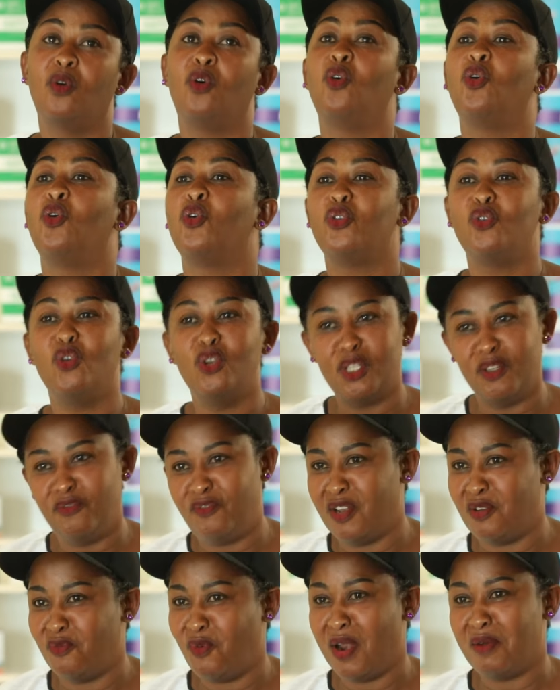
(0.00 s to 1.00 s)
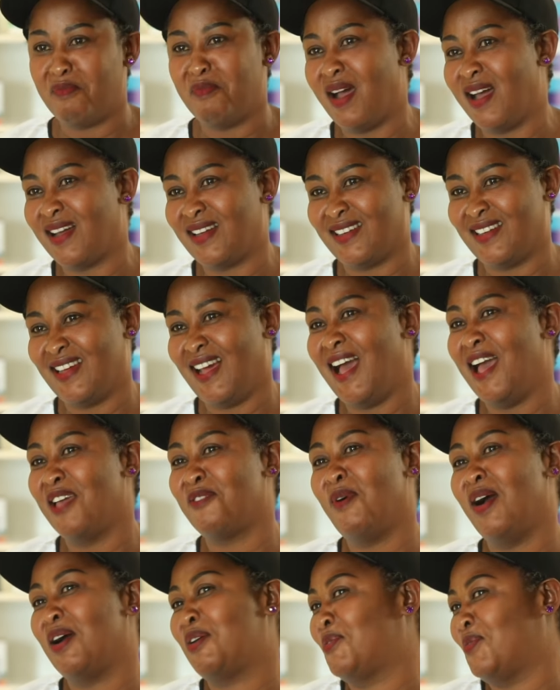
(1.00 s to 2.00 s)
or not even one bank. I
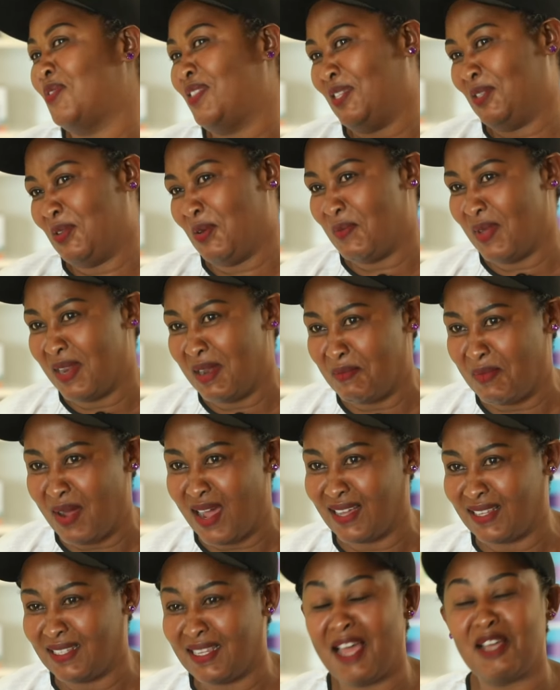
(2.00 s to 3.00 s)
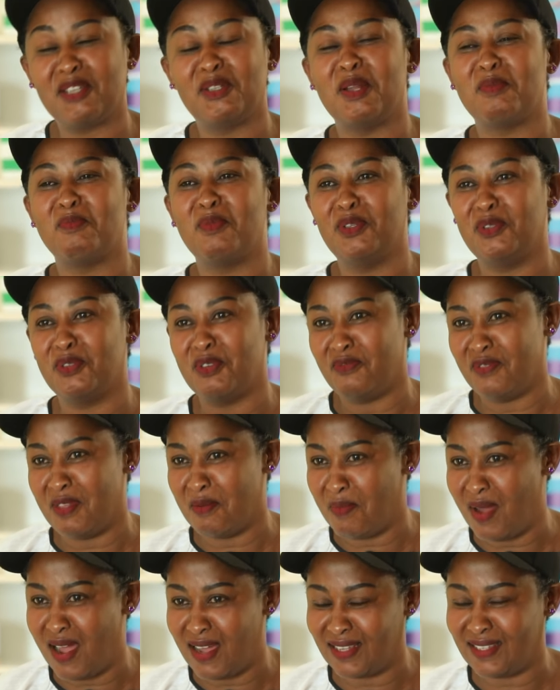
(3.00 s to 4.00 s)
work with so many banks, actually most of the
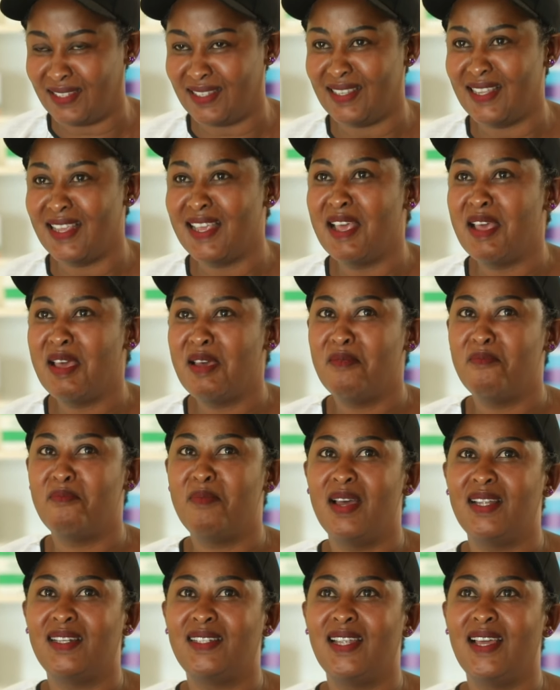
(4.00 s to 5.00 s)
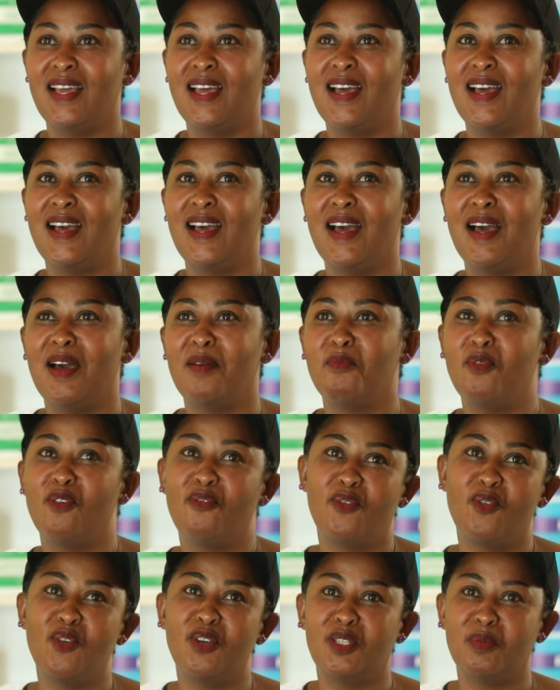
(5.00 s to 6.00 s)
banks. But
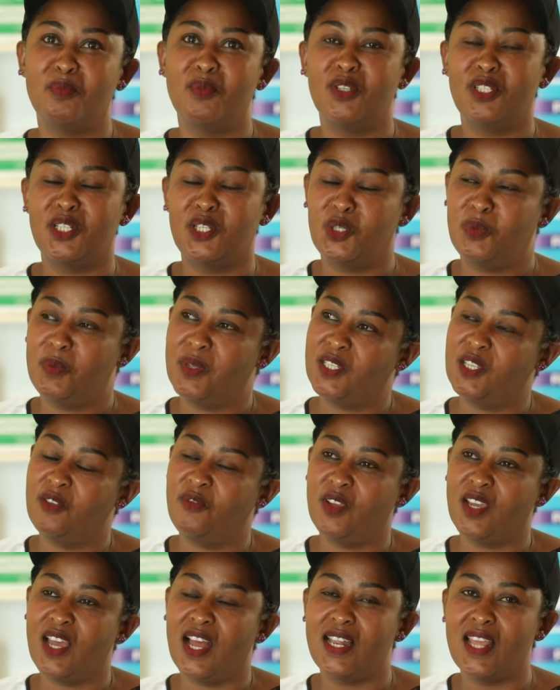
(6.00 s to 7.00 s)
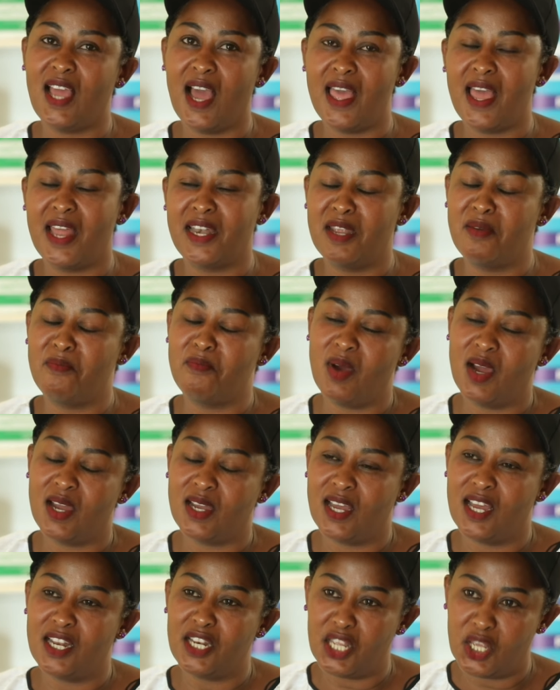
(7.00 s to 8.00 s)
of course, most specifically I&M
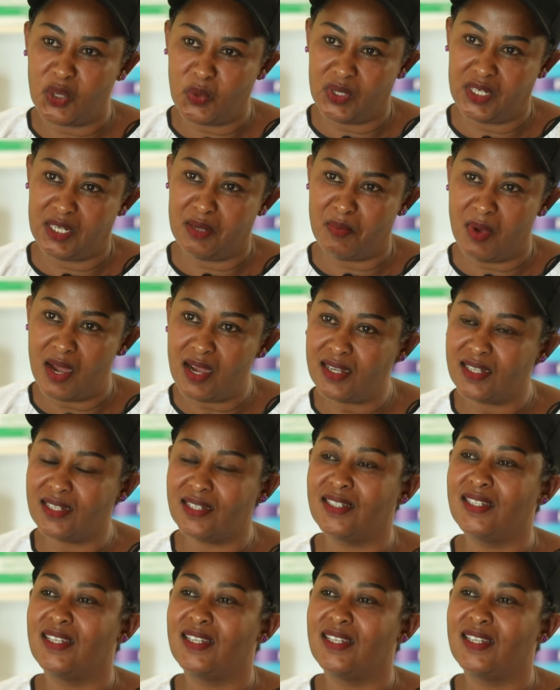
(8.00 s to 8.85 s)
Bank and Equity Bank.